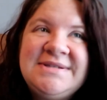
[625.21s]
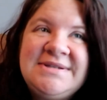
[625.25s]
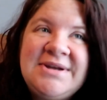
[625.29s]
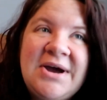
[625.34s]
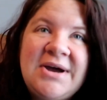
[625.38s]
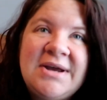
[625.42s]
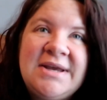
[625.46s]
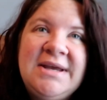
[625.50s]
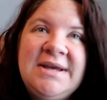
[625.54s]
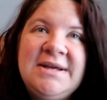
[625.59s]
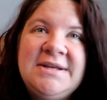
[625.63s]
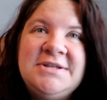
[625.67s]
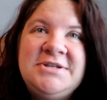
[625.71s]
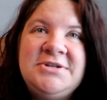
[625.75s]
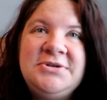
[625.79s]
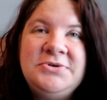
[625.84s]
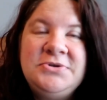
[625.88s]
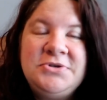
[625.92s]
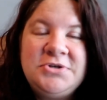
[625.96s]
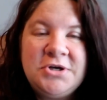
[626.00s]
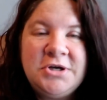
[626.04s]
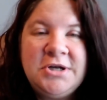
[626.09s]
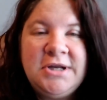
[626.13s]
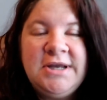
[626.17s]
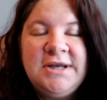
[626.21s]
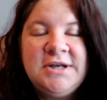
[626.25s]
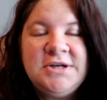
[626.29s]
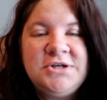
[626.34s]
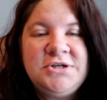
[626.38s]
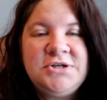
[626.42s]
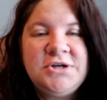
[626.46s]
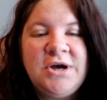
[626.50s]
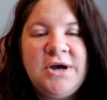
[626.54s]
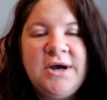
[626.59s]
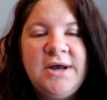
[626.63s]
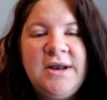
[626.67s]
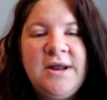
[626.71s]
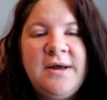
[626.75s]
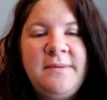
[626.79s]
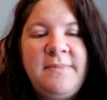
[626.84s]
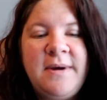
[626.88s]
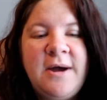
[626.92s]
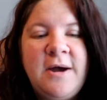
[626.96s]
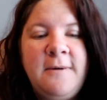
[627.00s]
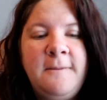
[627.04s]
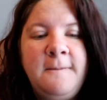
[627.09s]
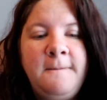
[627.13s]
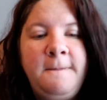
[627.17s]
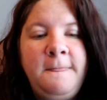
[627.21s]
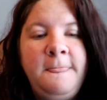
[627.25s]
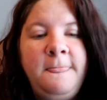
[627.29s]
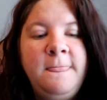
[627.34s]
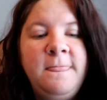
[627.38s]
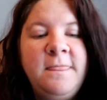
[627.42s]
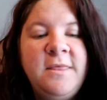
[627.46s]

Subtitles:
talking to Journey and Sean about